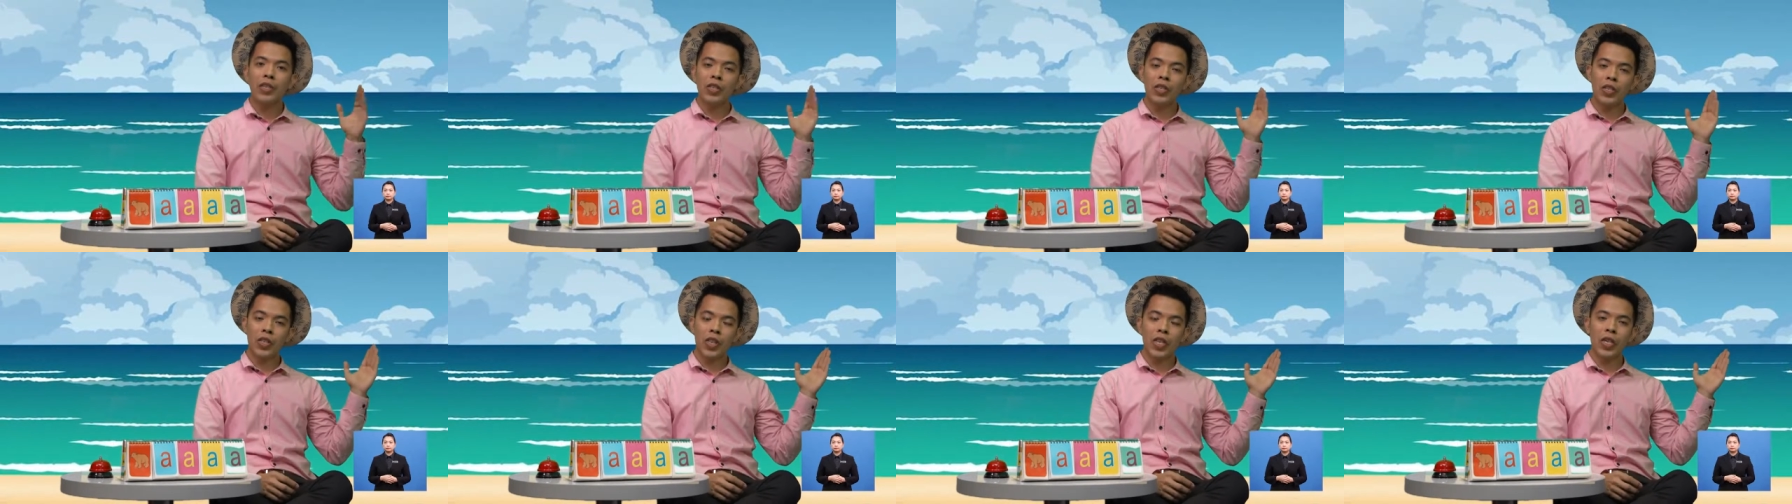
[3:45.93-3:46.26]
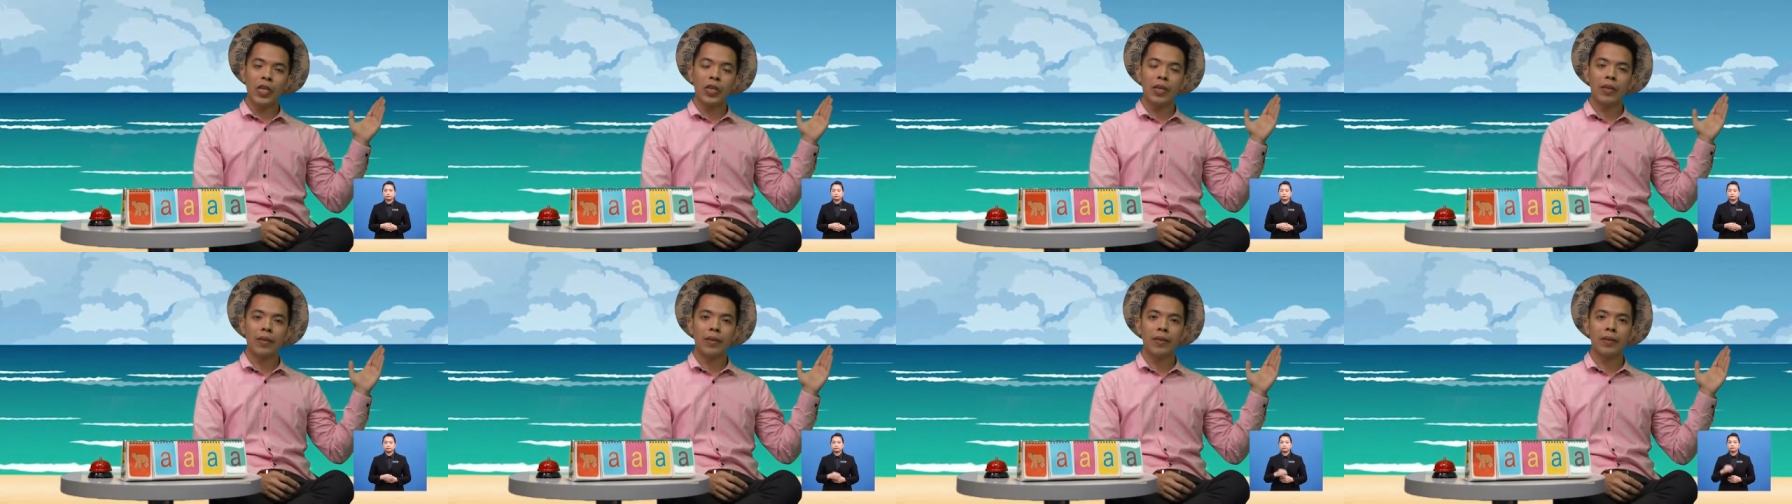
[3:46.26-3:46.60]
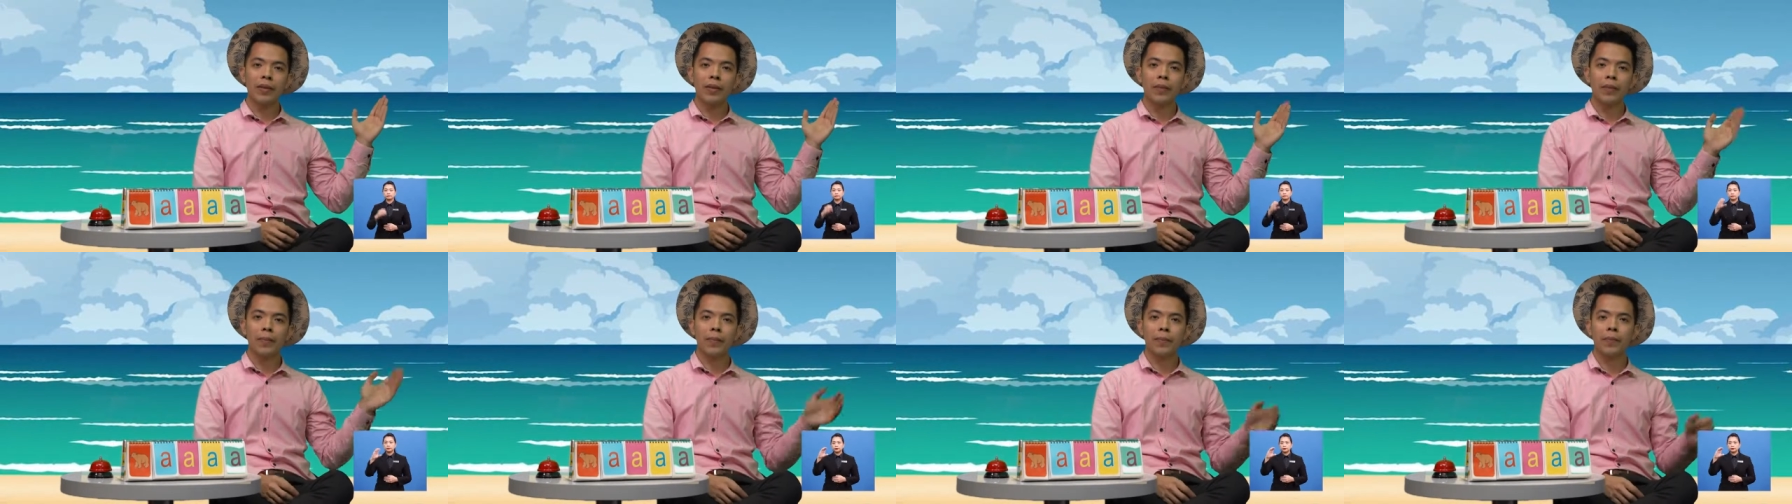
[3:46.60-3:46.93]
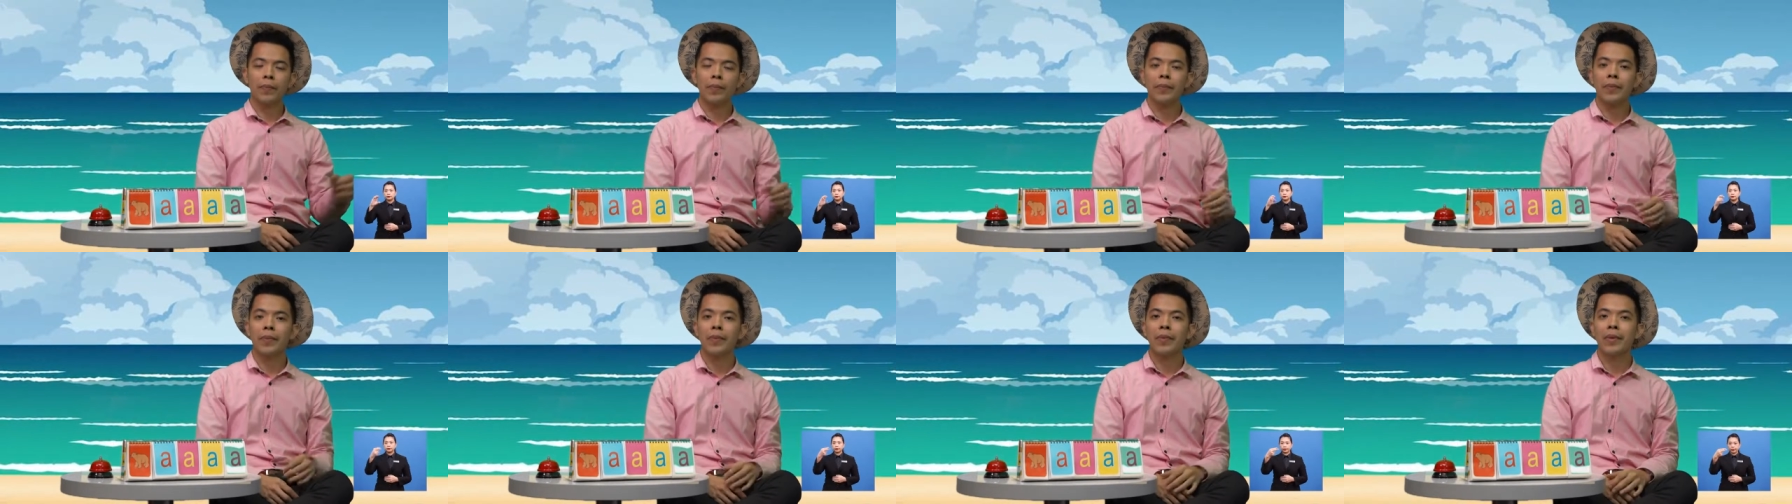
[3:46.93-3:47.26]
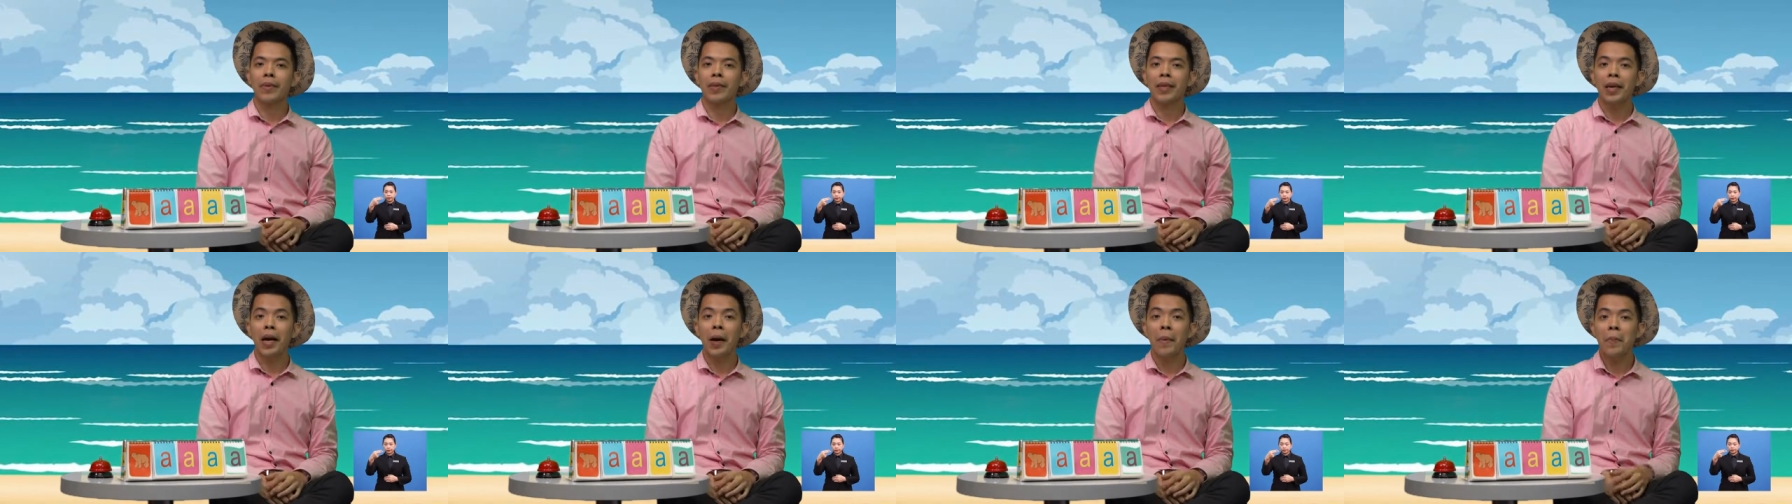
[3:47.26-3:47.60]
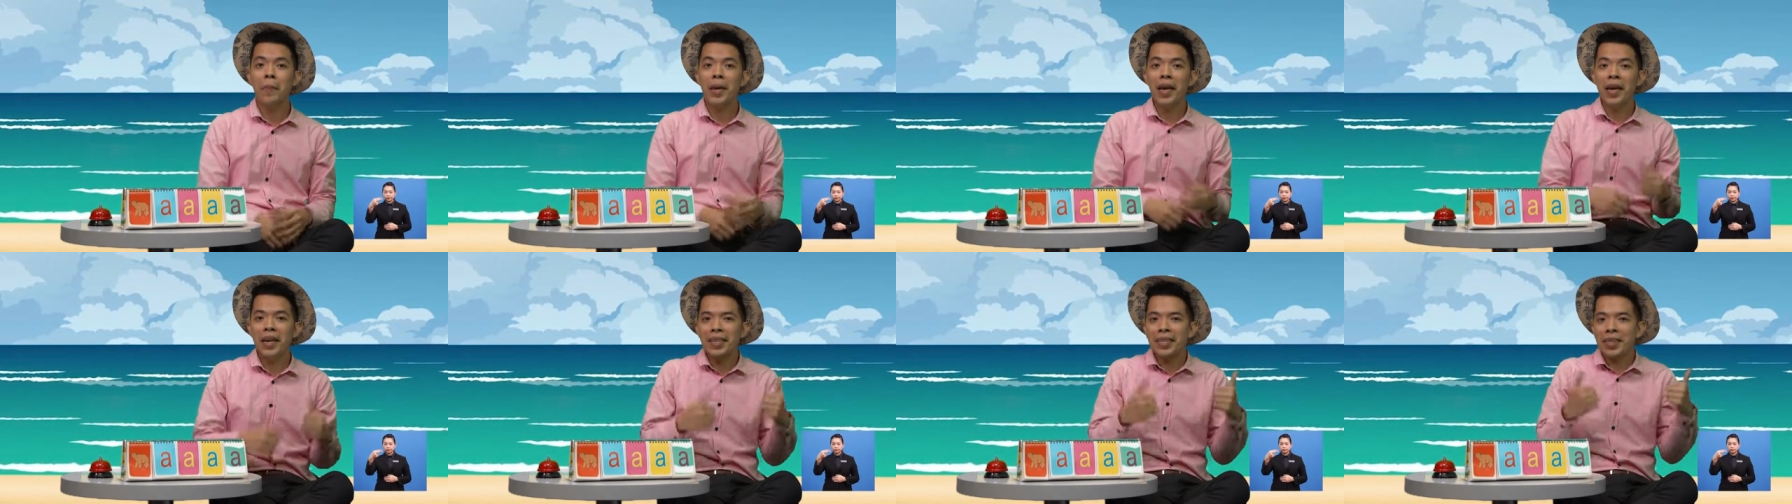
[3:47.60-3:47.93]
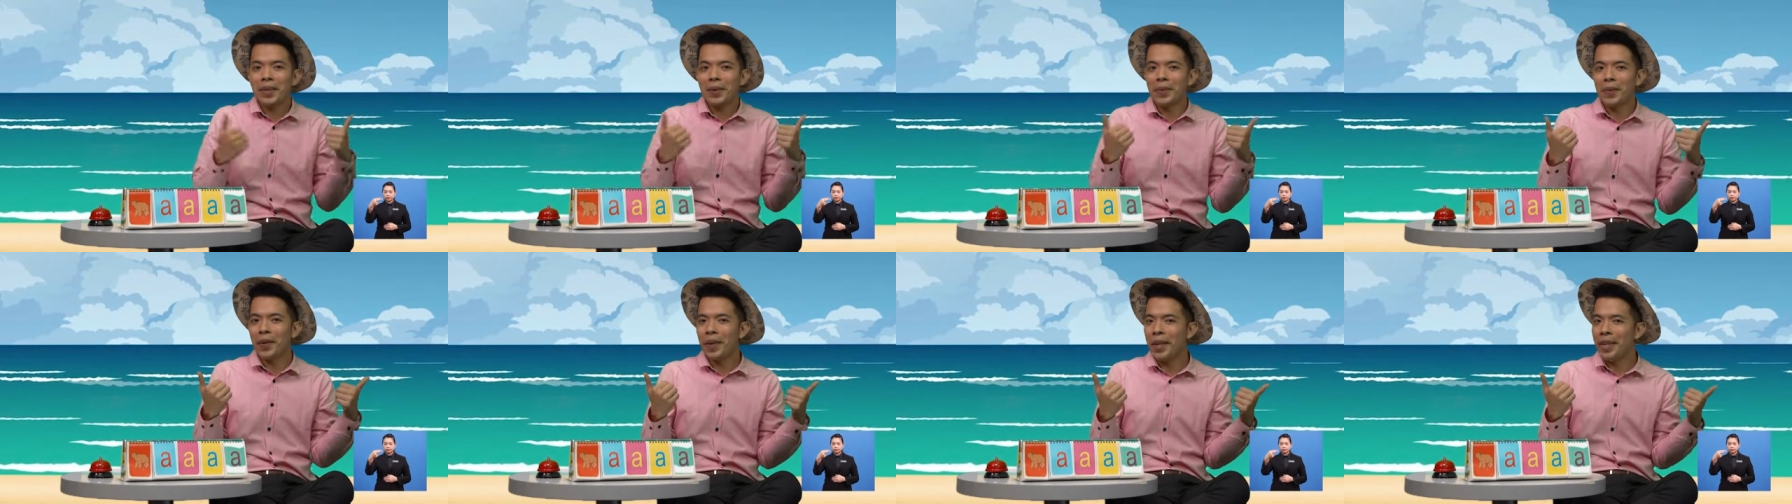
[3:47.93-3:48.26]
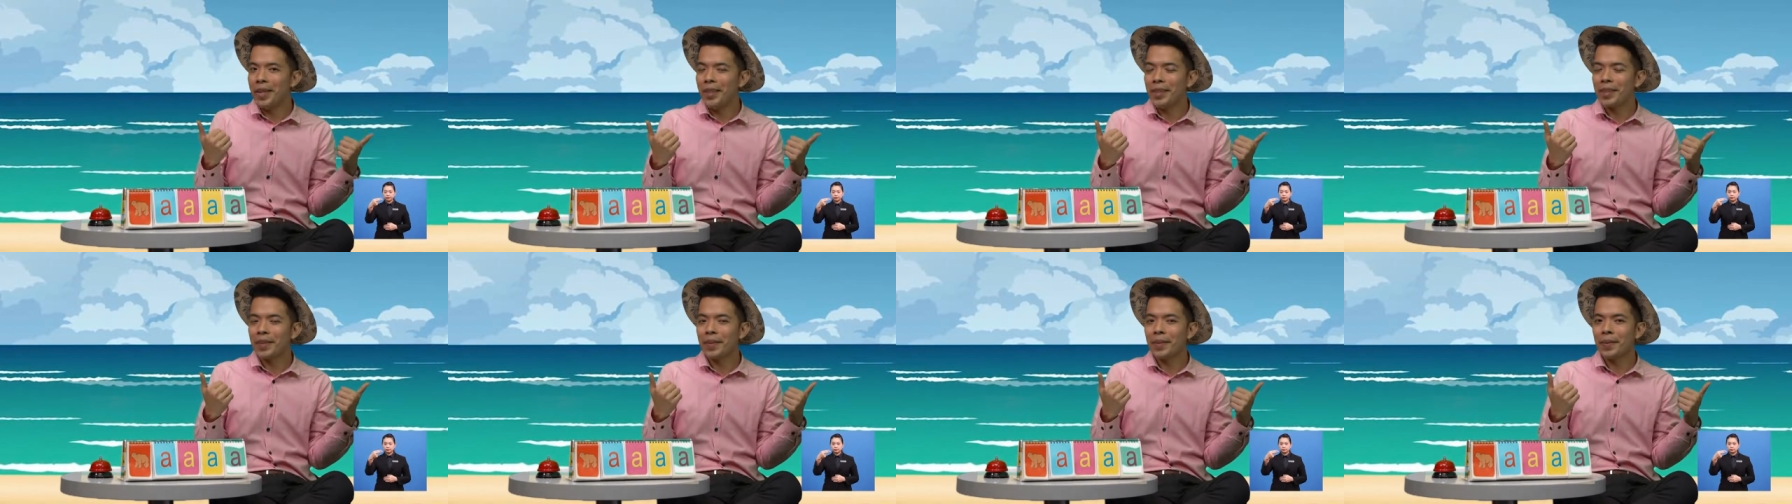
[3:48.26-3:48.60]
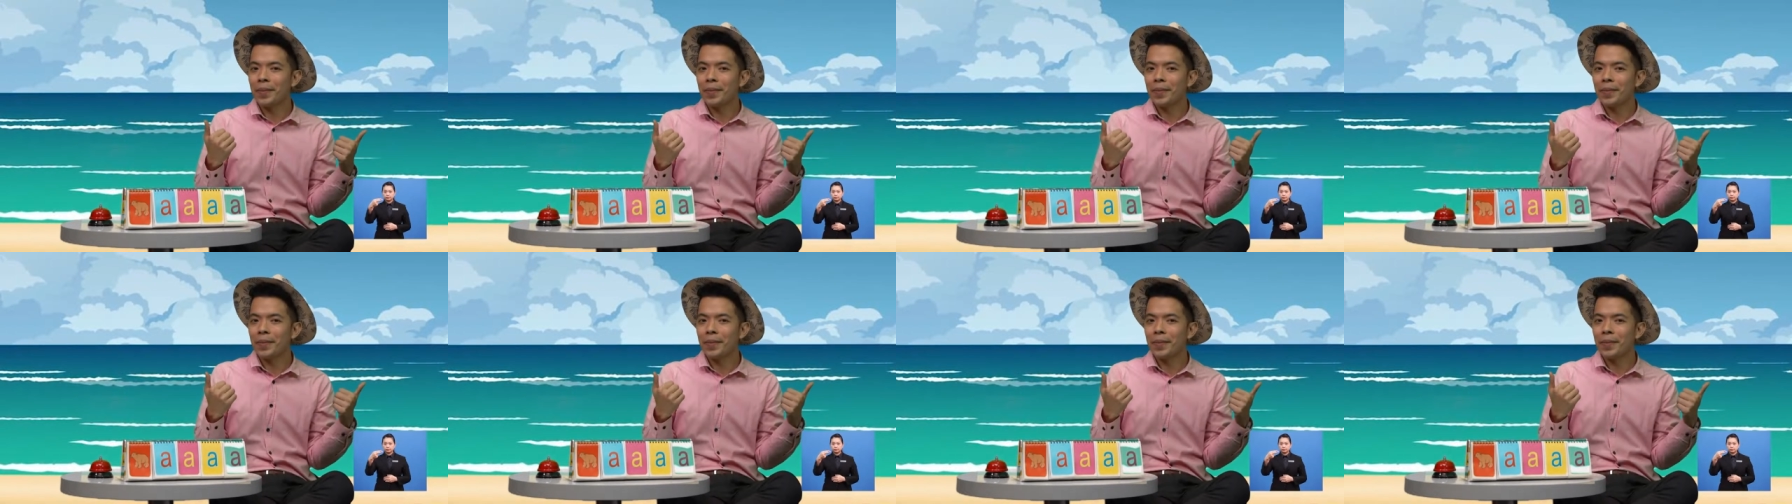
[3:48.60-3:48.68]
ch. Amazing, right?